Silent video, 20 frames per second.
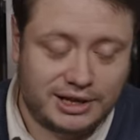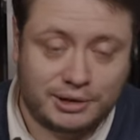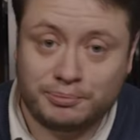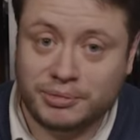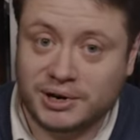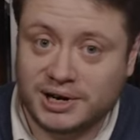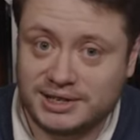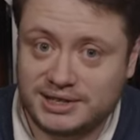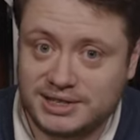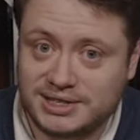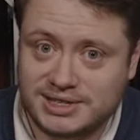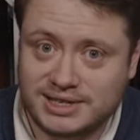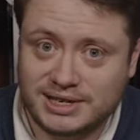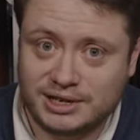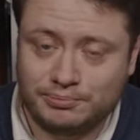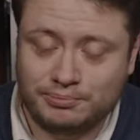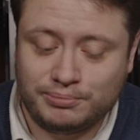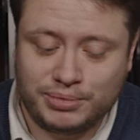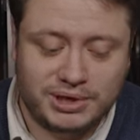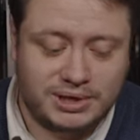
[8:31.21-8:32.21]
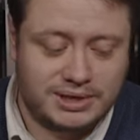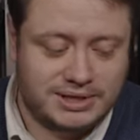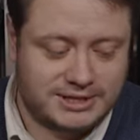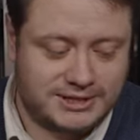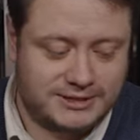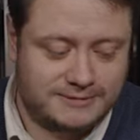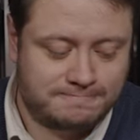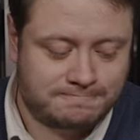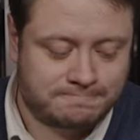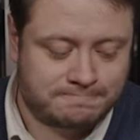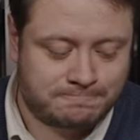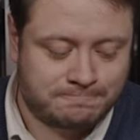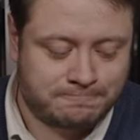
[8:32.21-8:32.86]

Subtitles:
by the same person.